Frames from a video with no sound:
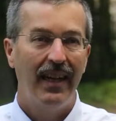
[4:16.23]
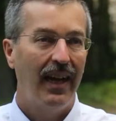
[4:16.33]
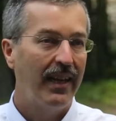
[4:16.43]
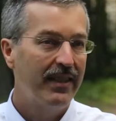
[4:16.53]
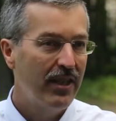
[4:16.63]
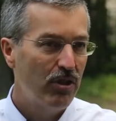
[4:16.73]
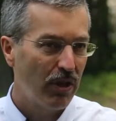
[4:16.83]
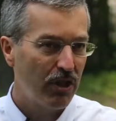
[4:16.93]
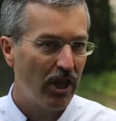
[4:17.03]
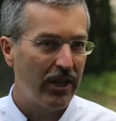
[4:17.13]
a teacher
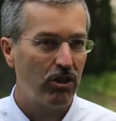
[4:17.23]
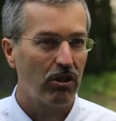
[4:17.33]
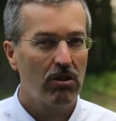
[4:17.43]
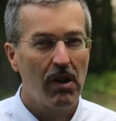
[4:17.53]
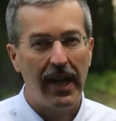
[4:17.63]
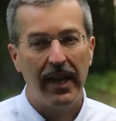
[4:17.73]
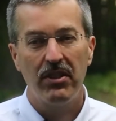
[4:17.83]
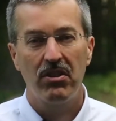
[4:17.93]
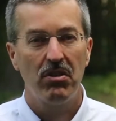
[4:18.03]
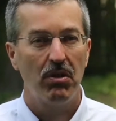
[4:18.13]
to change your
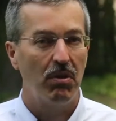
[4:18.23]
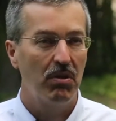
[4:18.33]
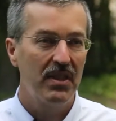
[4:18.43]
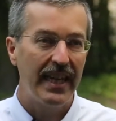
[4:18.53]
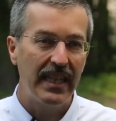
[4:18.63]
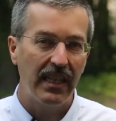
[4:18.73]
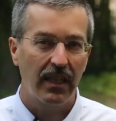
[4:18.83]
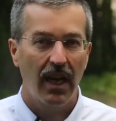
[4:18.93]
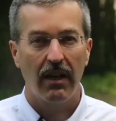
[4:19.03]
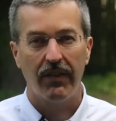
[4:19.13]
grades, to taking a
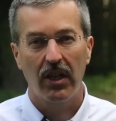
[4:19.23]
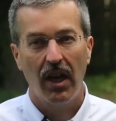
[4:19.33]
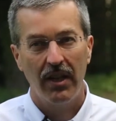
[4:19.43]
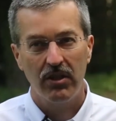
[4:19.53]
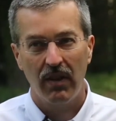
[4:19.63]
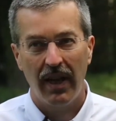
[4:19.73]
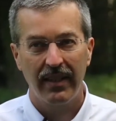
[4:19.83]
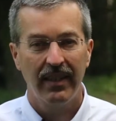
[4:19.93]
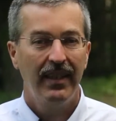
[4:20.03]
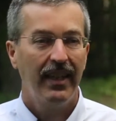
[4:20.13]
cut of a contract.